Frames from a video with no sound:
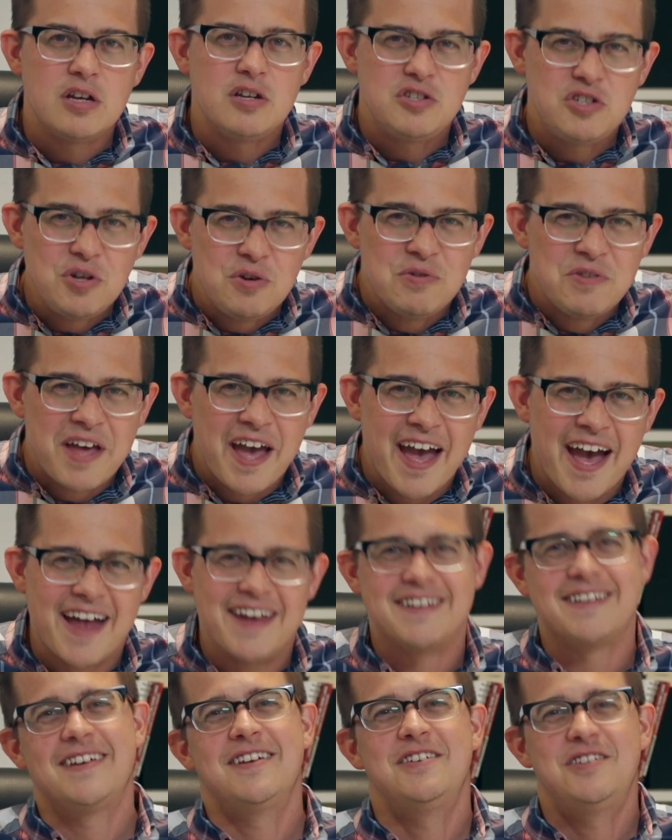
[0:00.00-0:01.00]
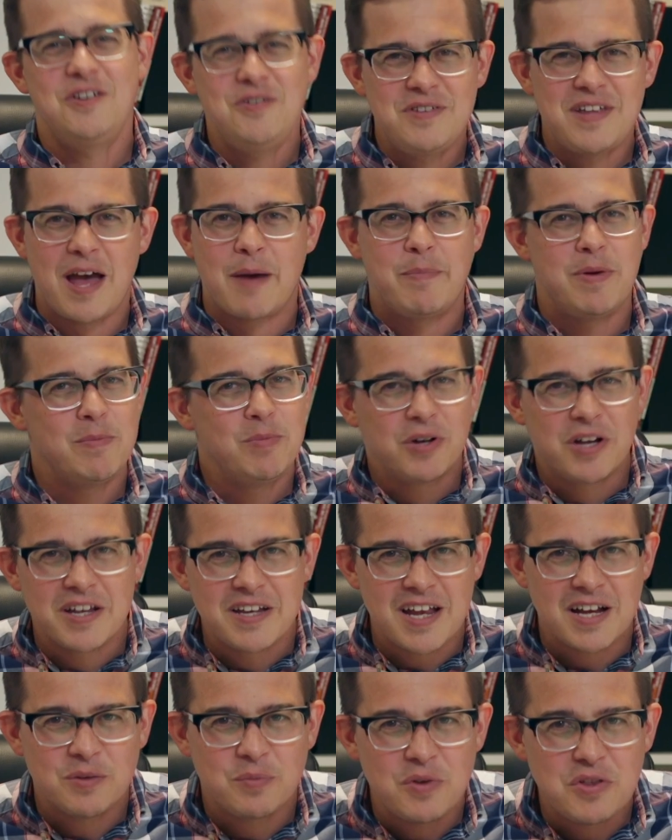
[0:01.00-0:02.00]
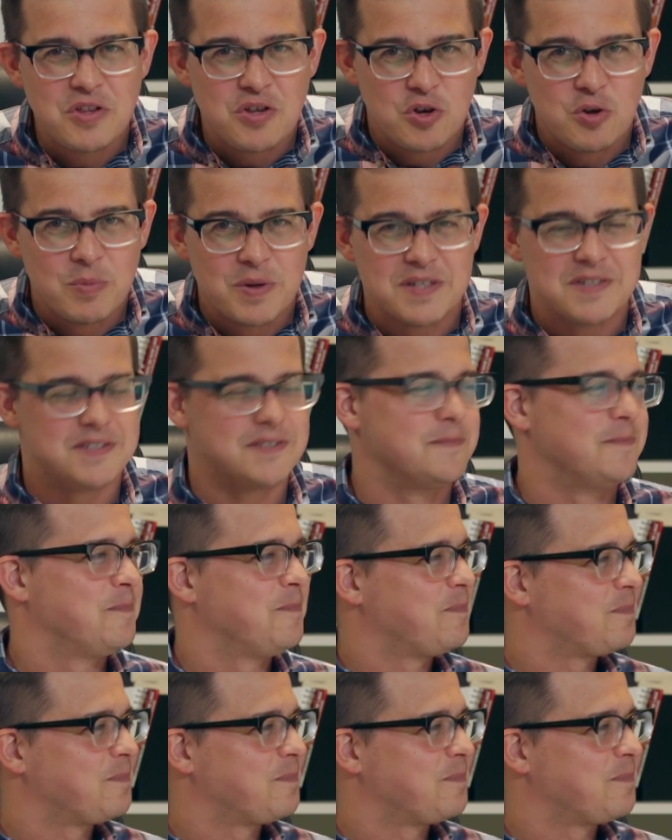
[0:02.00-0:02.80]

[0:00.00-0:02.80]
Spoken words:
do that. People connect with humans.